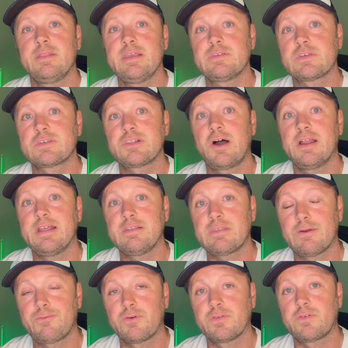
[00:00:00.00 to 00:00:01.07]
These are slightly
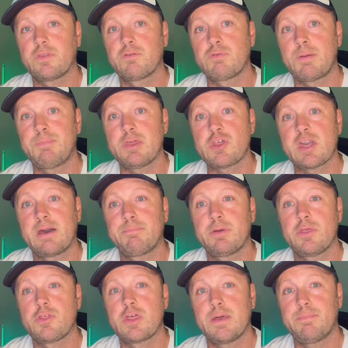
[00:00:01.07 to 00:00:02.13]
different to the Rugby
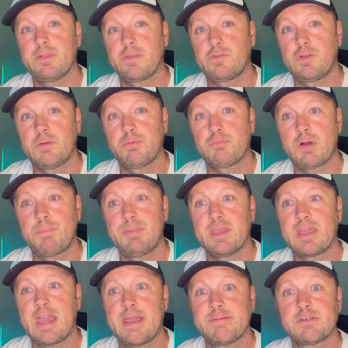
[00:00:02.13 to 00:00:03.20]
Championship and the Super Rugby
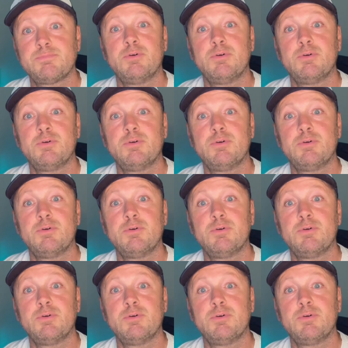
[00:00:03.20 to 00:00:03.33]
games,